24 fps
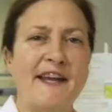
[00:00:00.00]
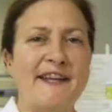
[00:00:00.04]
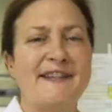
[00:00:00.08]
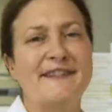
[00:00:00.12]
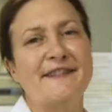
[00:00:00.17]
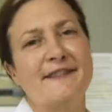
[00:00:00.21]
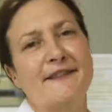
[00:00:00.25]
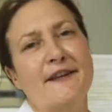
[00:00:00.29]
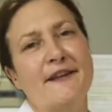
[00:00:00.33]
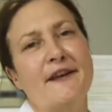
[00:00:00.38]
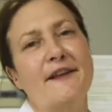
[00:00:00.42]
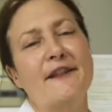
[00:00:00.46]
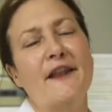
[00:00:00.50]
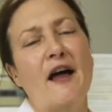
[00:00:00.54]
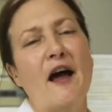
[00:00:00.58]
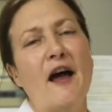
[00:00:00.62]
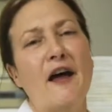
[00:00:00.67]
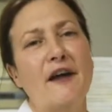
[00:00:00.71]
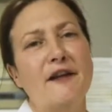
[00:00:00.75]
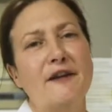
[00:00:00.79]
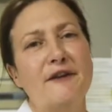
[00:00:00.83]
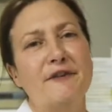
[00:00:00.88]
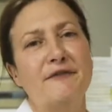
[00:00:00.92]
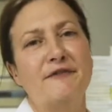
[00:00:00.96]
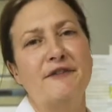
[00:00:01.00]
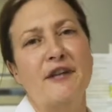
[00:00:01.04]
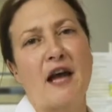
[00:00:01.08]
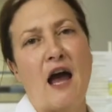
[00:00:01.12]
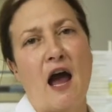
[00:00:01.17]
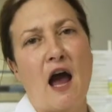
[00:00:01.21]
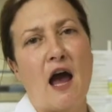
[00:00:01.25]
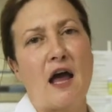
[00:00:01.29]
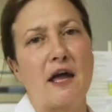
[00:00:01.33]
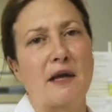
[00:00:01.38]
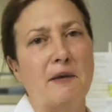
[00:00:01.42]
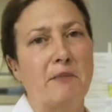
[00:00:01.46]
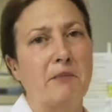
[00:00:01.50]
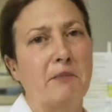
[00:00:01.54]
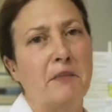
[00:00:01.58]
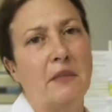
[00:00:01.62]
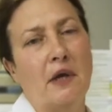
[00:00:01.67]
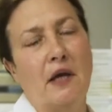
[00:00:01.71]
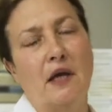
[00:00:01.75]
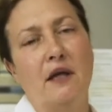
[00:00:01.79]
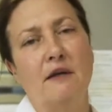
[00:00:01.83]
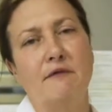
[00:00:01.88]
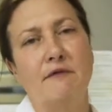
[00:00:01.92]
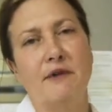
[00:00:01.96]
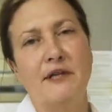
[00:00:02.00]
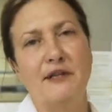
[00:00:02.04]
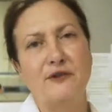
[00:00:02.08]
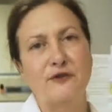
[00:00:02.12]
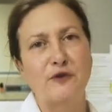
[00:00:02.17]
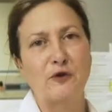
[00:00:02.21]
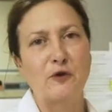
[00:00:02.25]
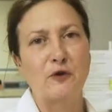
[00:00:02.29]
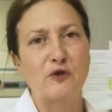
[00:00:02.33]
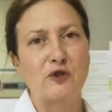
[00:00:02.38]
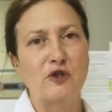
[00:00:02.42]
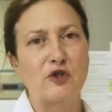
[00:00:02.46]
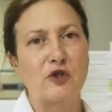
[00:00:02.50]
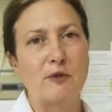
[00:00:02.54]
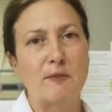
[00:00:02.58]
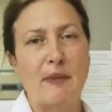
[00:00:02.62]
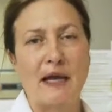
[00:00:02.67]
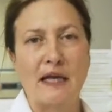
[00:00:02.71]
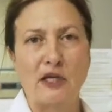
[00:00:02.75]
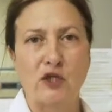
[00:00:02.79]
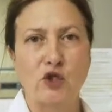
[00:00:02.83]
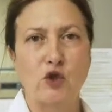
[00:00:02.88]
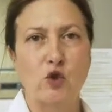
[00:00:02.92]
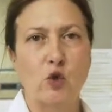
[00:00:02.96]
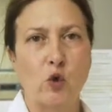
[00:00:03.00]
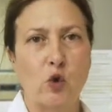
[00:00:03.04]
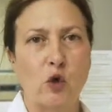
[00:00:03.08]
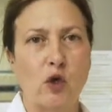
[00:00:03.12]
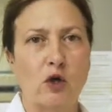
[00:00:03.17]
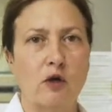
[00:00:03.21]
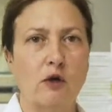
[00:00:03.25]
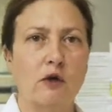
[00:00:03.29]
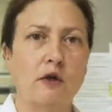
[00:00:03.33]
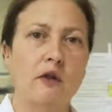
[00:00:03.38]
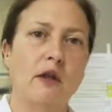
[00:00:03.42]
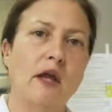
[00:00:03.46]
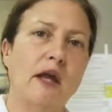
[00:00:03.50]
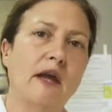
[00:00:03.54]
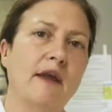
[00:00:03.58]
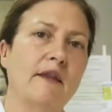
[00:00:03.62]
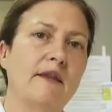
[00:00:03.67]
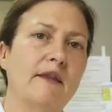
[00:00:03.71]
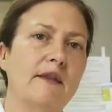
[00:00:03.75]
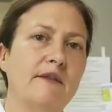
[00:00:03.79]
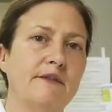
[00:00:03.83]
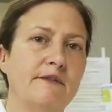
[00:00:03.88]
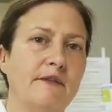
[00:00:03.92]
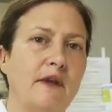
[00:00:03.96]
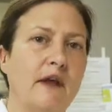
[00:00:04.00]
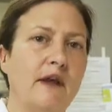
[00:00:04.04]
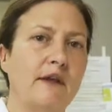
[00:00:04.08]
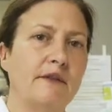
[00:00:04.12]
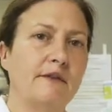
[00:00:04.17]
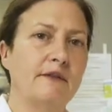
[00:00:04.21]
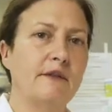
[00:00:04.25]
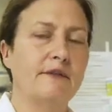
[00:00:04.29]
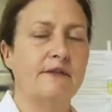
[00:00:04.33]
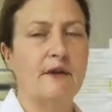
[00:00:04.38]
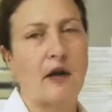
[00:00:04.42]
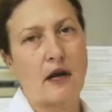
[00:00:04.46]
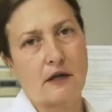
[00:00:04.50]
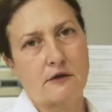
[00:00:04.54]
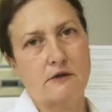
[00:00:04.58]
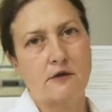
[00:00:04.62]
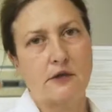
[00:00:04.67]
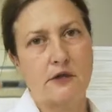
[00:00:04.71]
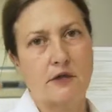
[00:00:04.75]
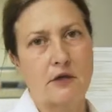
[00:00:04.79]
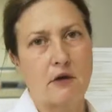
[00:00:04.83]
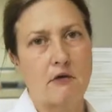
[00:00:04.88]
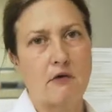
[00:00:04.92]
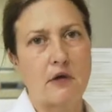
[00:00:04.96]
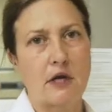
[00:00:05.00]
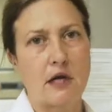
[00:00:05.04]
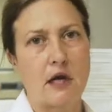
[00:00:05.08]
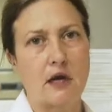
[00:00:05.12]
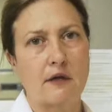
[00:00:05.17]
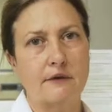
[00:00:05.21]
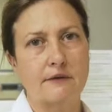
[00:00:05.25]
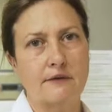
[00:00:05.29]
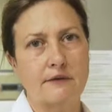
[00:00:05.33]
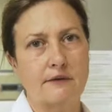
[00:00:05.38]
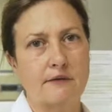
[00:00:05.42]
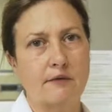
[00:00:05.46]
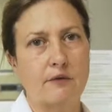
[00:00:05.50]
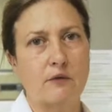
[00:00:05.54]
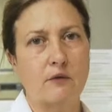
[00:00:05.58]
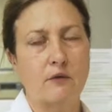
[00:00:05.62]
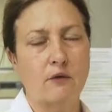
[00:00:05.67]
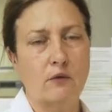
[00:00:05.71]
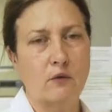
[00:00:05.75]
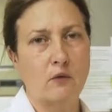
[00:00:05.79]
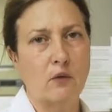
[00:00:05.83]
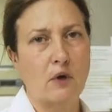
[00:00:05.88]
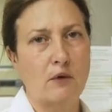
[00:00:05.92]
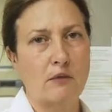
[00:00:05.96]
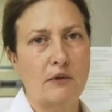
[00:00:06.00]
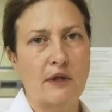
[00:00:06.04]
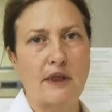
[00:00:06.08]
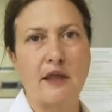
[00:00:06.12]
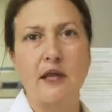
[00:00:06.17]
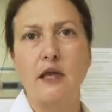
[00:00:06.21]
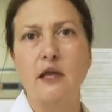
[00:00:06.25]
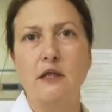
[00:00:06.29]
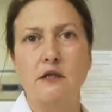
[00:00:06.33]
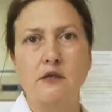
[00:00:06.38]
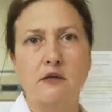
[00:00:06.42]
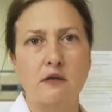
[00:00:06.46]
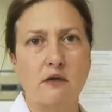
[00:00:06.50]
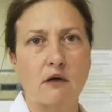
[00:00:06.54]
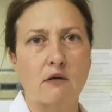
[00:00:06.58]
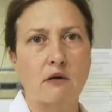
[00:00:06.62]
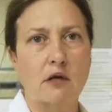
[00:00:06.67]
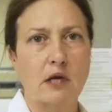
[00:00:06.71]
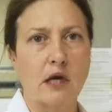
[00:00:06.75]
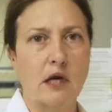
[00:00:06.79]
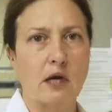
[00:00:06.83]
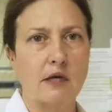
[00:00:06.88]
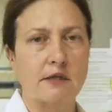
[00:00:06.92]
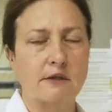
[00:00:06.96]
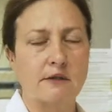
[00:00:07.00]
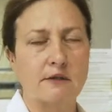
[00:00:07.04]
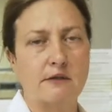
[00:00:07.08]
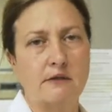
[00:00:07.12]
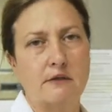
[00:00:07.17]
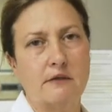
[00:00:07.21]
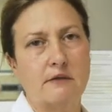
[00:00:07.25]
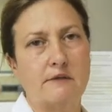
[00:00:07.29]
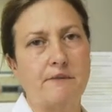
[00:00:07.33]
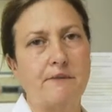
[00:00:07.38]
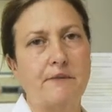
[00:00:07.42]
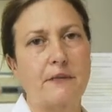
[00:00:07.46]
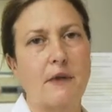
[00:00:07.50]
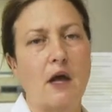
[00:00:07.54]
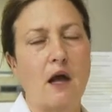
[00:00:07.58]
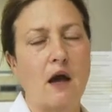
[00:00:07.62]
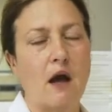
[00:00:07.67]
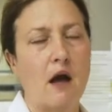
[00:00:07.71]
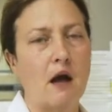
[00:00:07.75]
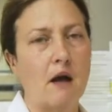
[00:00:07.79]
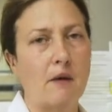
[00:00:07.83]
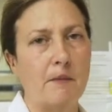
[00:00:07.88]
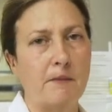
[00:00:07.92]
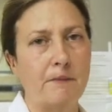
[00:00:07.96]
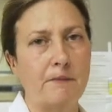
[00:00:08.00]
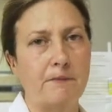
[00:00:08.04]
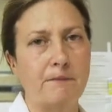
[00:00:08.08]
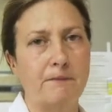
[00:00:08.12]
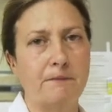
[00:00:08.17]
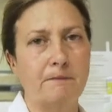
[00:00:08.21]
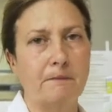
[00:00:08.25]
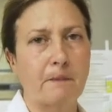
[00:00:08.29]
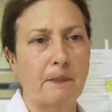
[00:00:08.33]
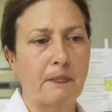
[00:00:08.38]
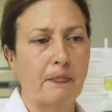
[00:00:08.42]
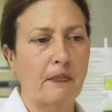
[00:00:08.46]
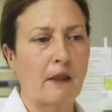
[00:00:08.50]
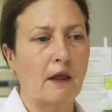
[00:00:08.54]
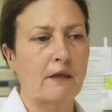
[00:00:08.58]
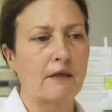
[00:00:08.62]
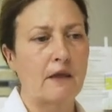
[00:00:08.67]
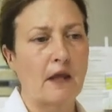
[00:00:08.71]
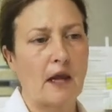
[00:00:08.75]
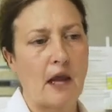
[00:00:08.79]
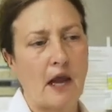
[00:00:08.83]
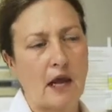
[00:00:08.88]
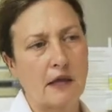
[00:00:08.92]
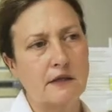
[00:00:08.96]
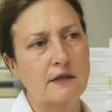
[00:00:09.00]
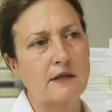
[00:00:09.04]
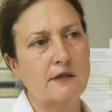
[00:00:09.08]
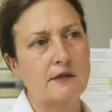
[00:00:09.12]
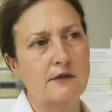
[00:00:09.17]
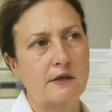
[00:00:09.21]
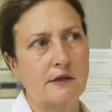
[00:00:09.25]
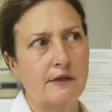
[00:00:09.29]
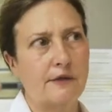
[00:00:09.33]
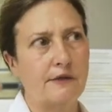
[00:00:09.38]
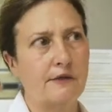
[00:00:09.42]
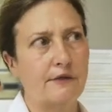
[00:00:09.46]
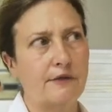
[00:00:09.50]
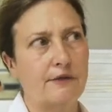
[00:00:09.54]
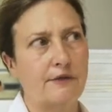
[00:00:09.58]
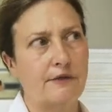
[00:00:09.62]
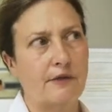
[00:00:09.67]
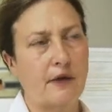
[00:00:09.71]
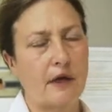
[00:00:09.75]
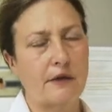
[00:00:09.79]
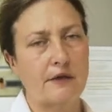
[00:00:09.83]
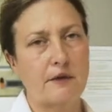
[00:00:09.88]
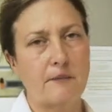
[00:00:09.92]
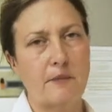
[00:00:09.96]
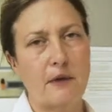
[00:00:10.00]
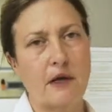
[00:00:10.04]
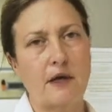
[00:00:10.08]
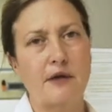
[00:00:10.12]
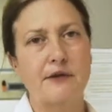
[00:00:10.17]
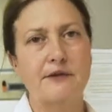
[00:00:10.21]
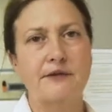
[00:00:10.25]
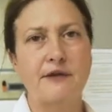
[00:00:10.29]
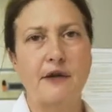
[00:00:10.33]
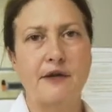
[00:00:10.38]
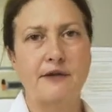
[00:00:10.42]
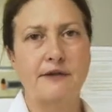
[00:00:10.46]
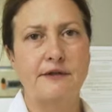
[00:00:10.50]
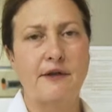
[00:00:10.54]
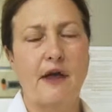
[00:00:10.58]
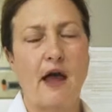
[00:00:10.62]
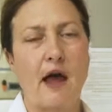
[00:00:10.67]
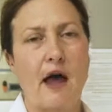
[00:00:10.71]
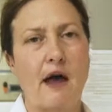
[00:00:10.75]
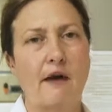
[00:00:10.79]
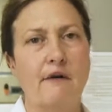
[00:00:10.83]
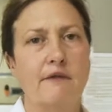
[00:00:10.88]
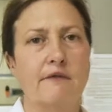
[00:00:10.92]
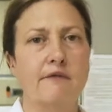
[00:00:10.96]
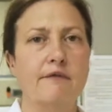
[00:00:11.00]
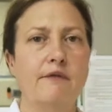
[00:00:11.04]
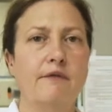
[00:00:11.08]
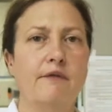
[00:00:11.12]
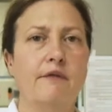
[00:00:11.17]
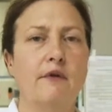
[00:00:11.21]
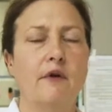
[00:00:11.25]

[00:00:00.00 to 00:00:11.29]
takes a lot of time and research to make sure that this test is actually showing us what we think it's showing us. The antigens that the parasites have